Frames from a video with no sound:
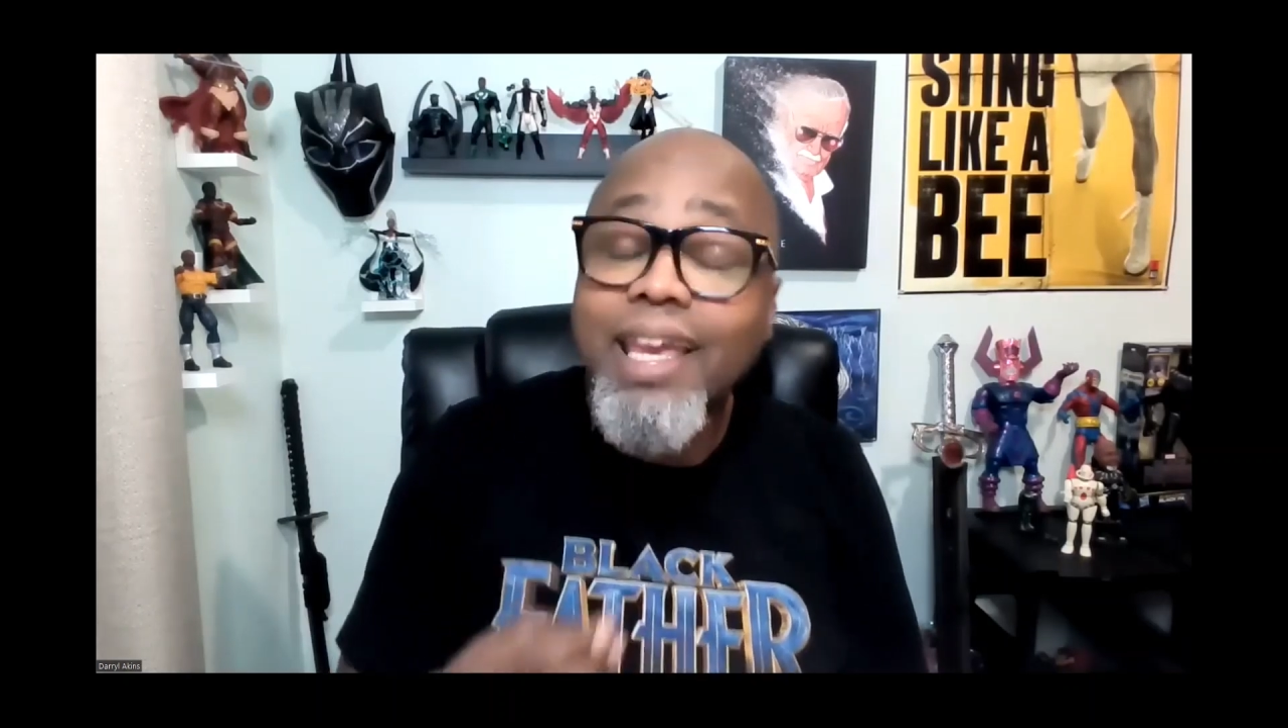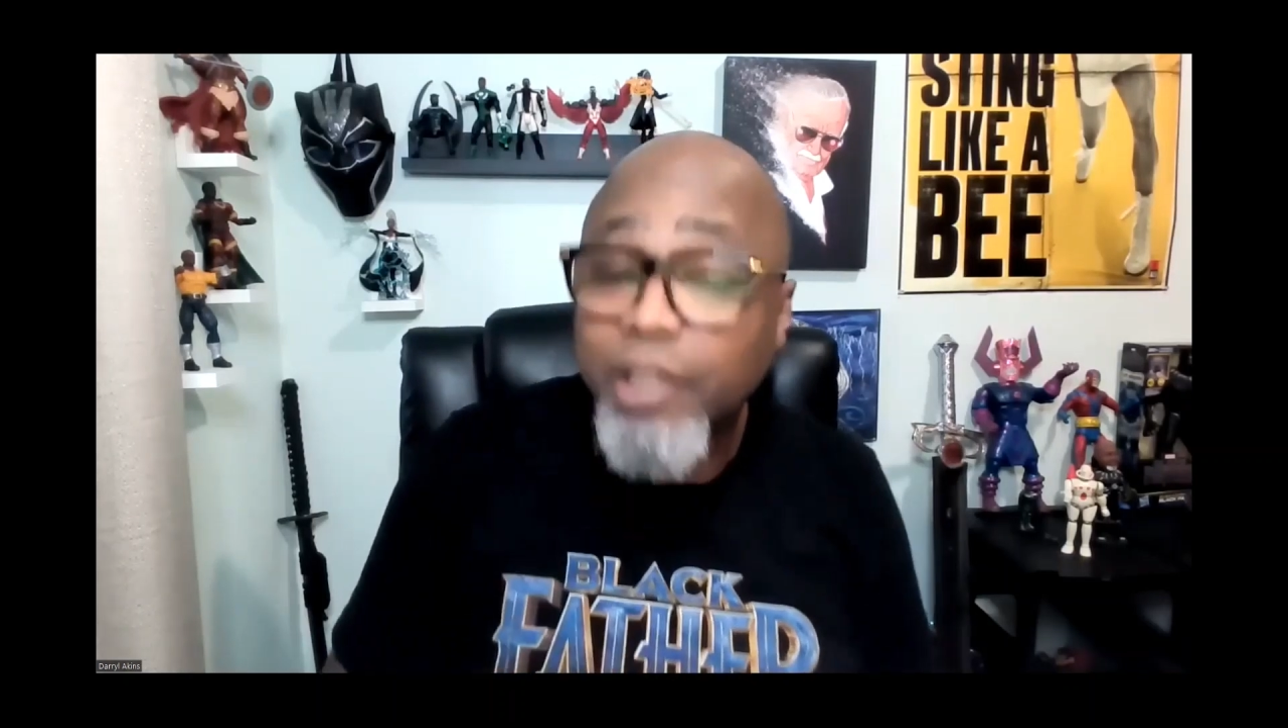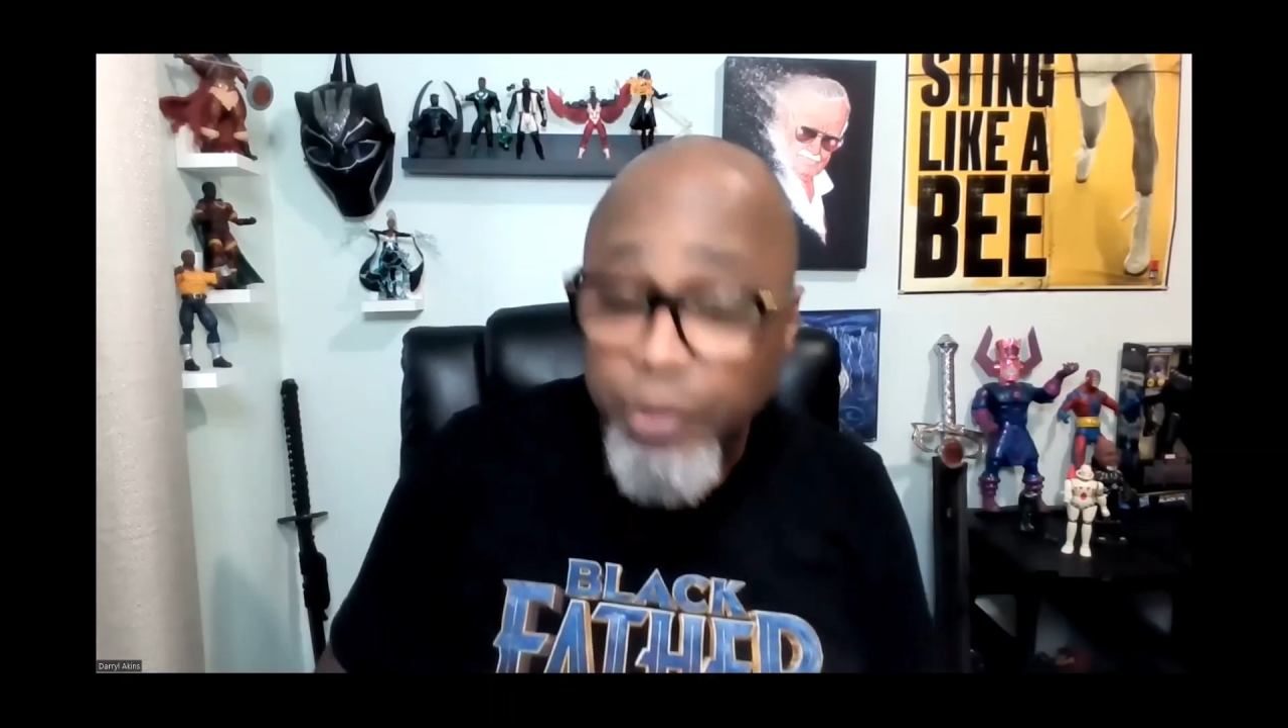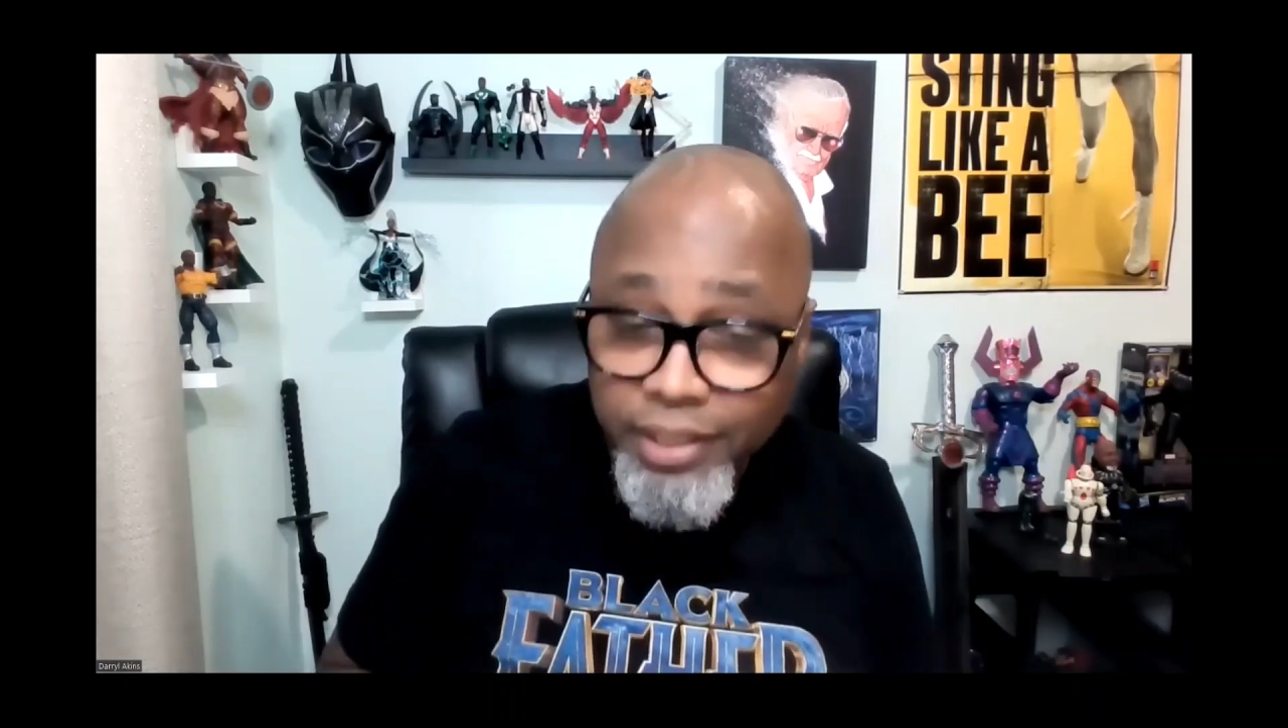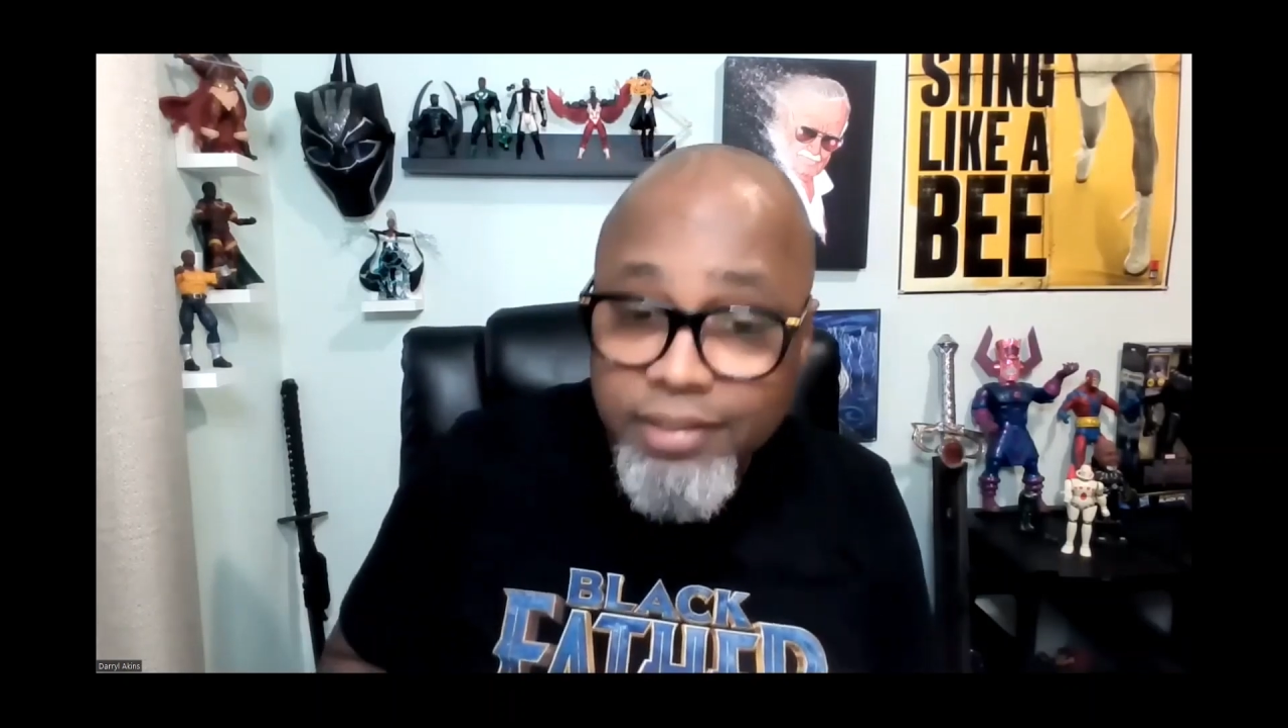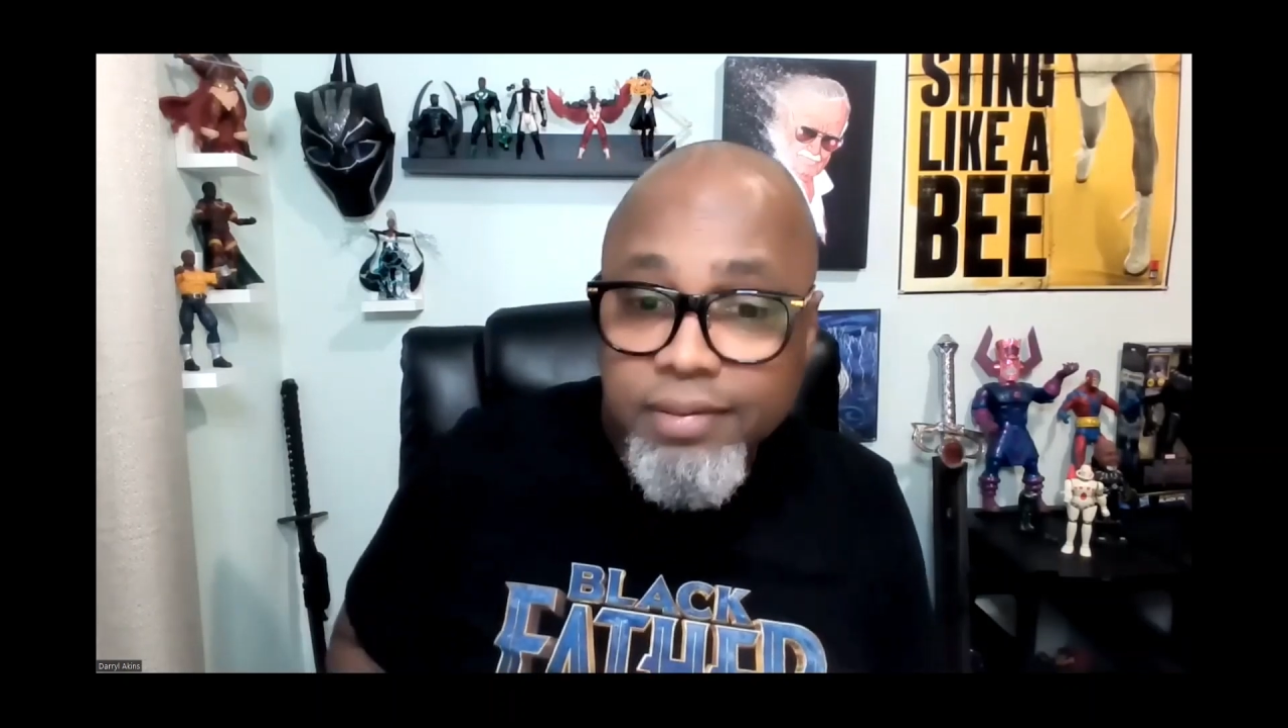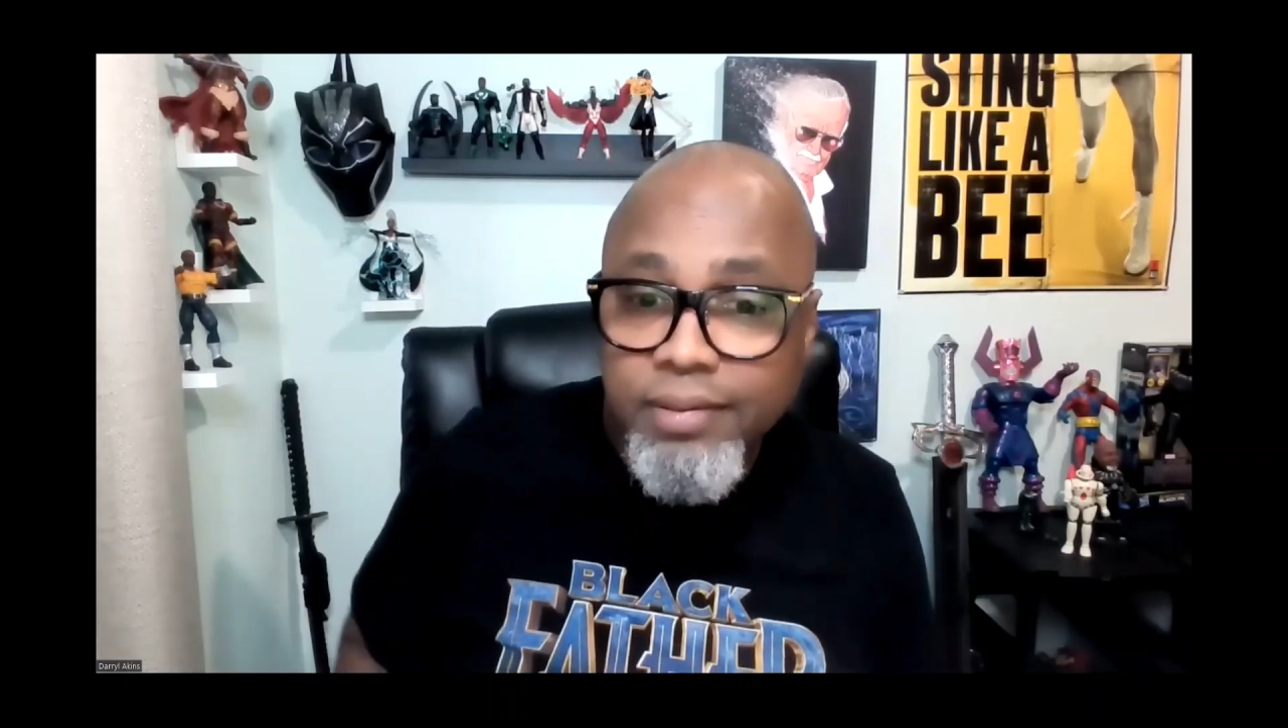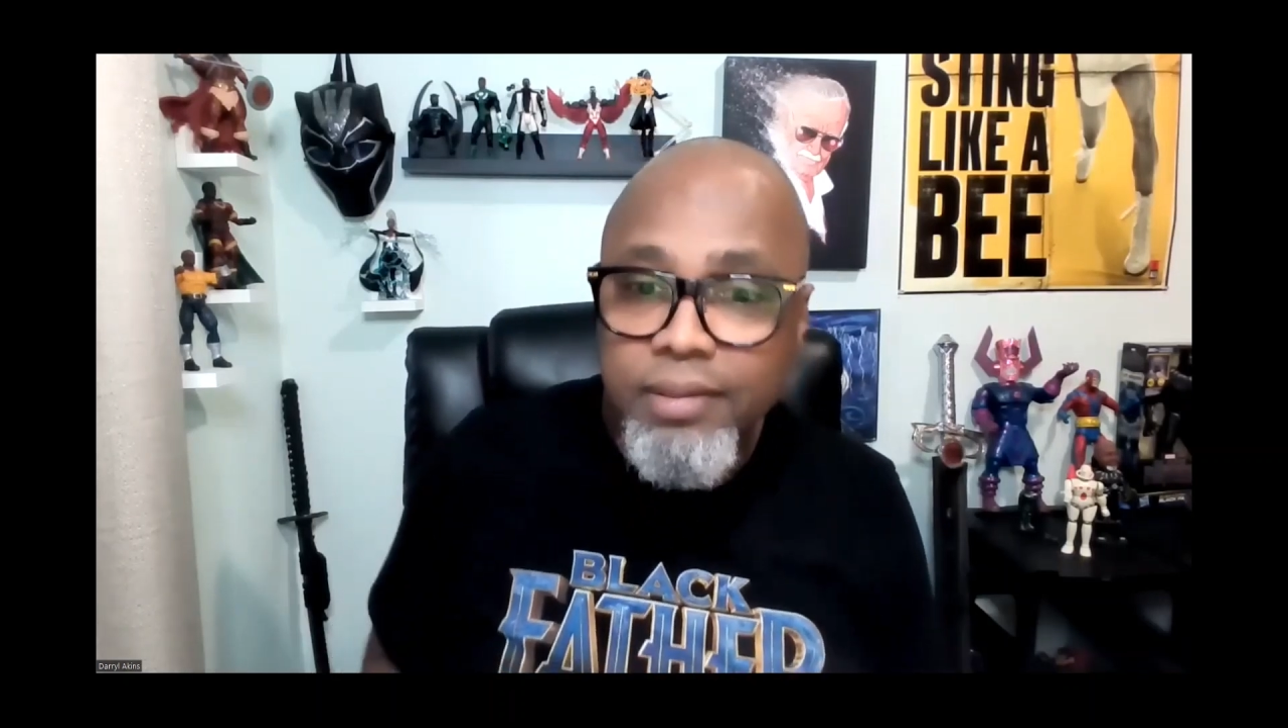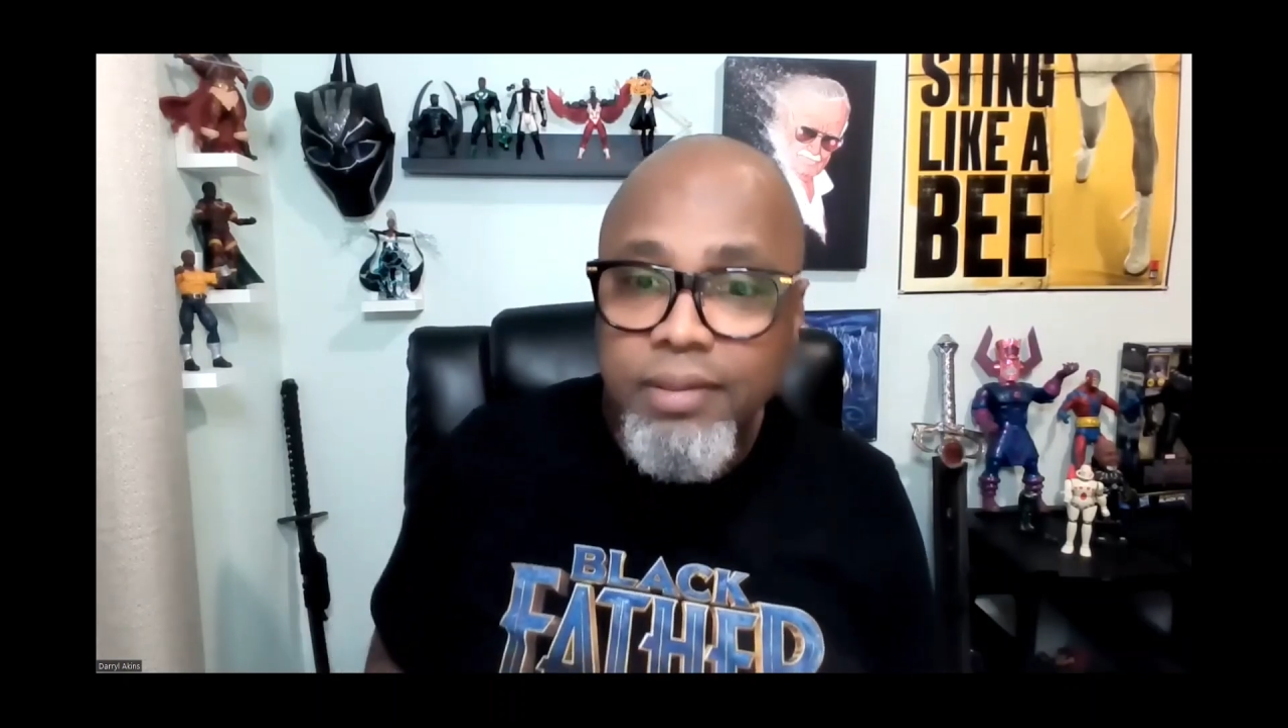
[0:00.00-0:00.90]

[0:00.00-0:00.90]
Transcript: ignorant.